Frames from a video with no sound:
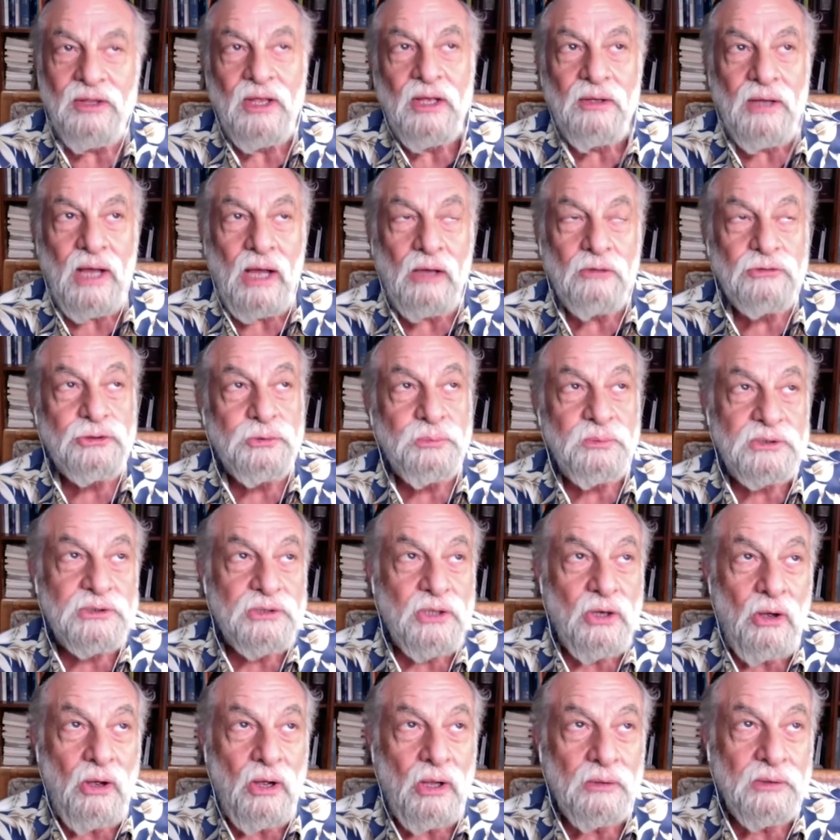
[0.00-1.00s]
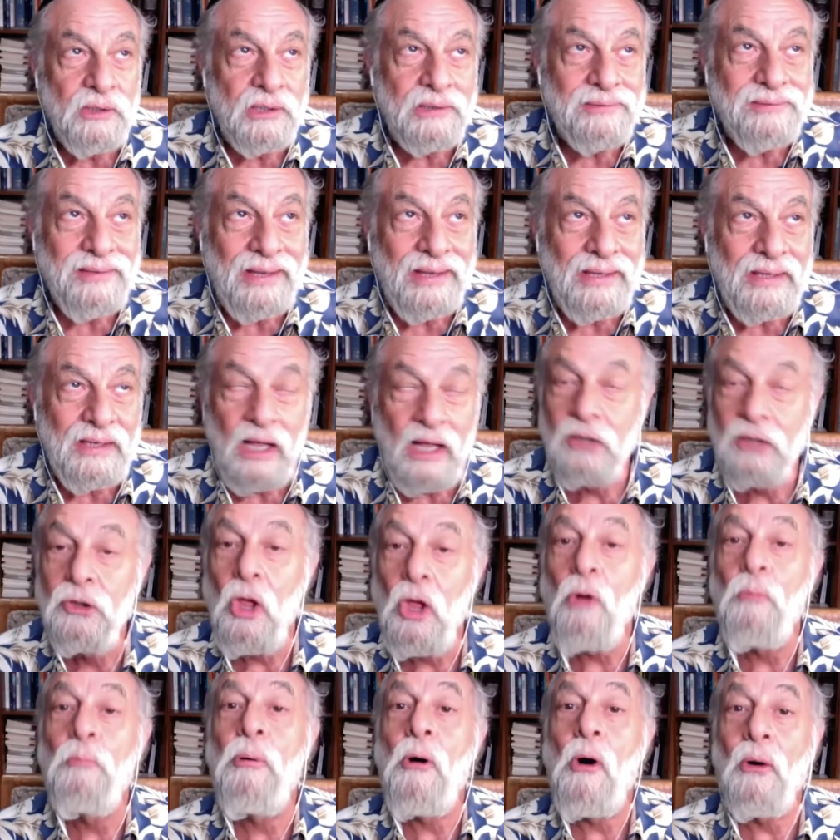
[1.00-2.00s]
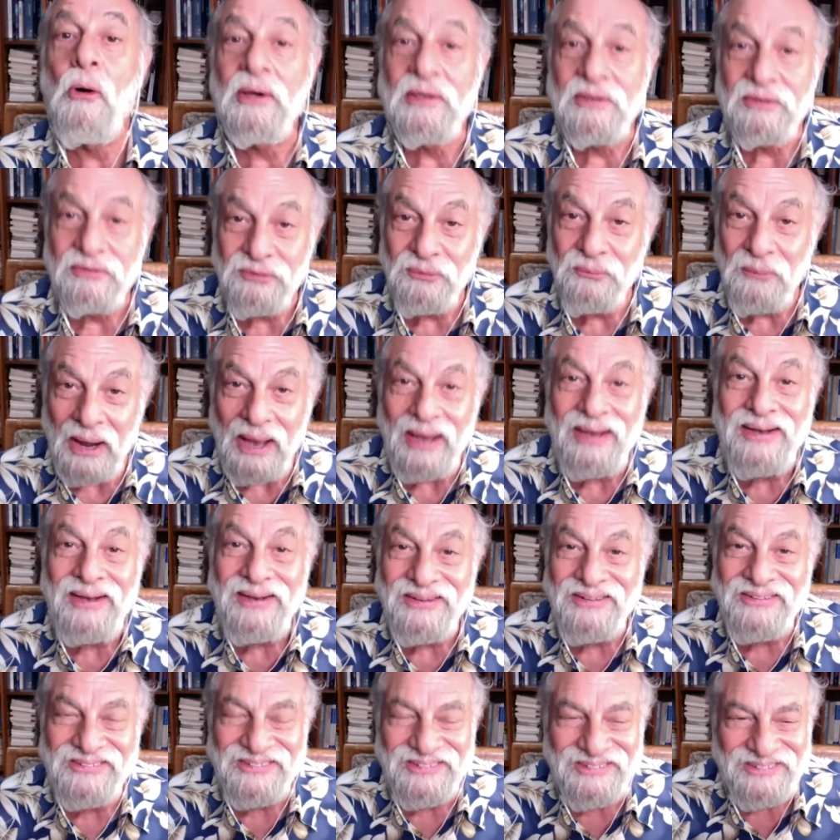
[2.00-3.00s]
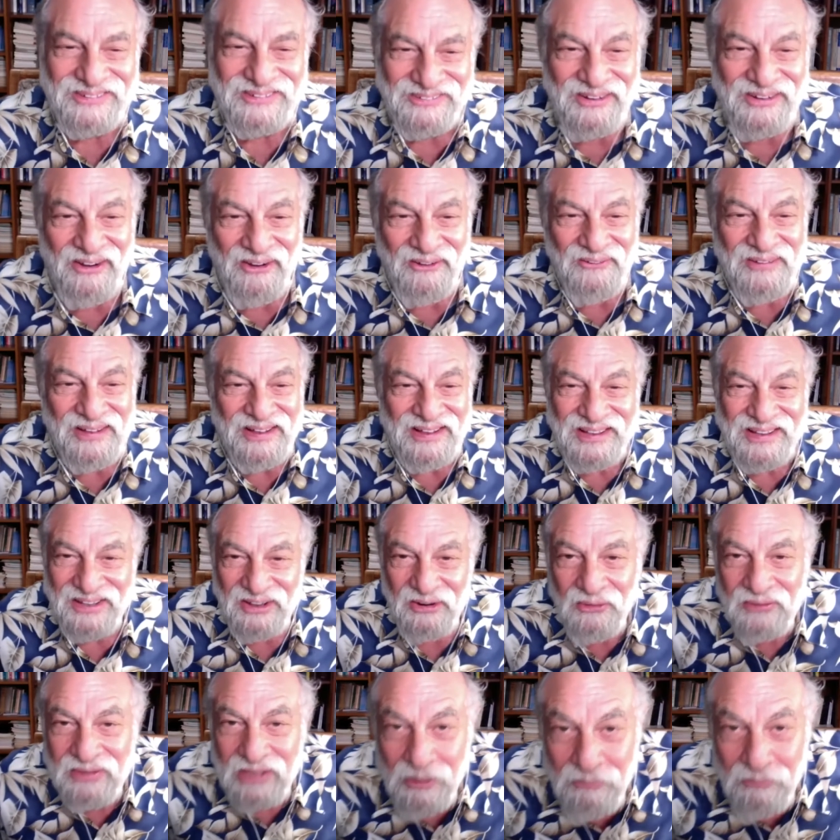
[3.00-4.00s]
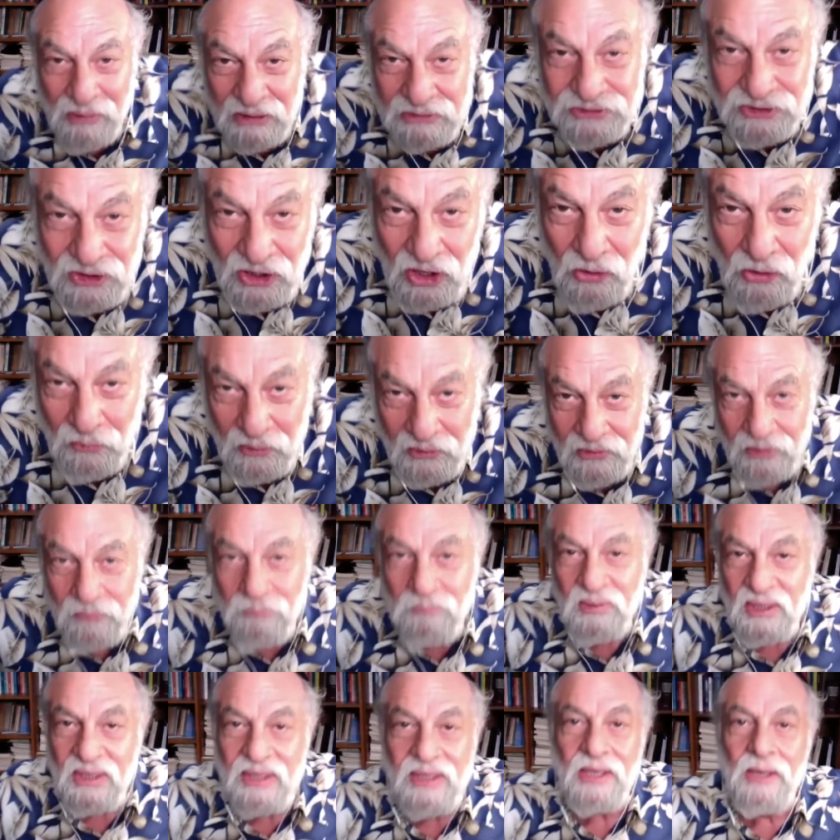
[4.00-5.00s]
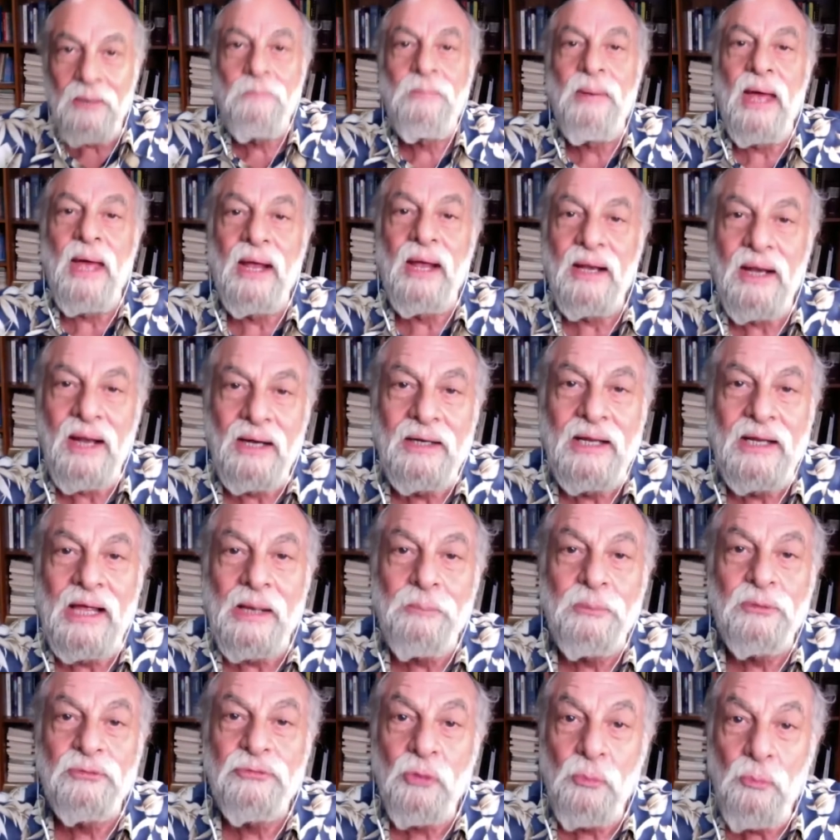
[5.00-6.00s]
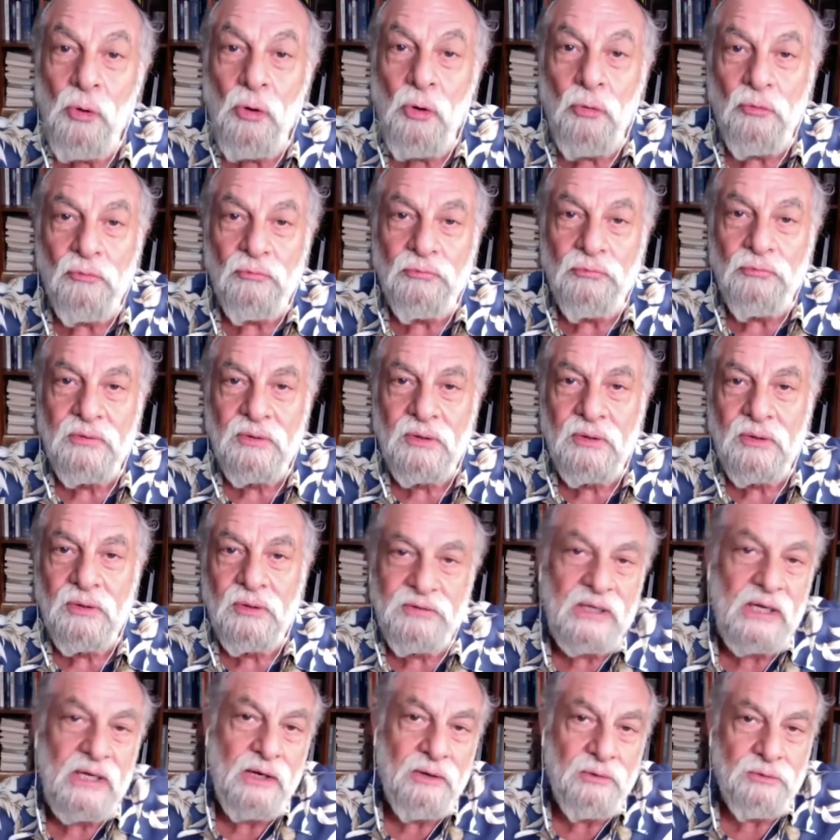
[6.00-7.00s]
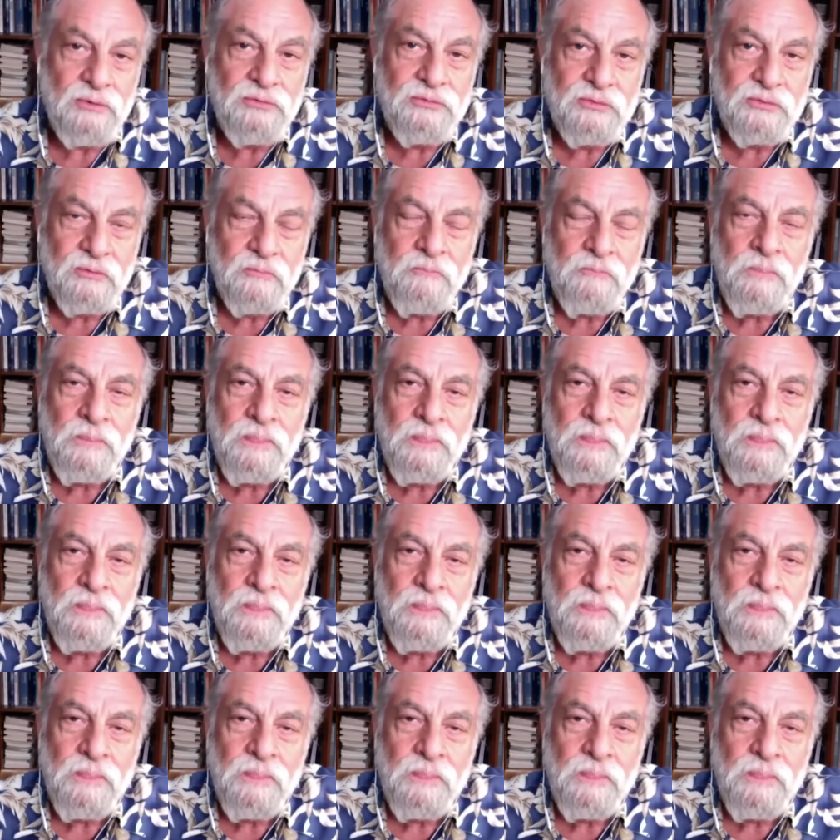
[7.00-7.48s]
how should we call it, a low point, right? You don't get much lower than being in a bed, unable to move for years.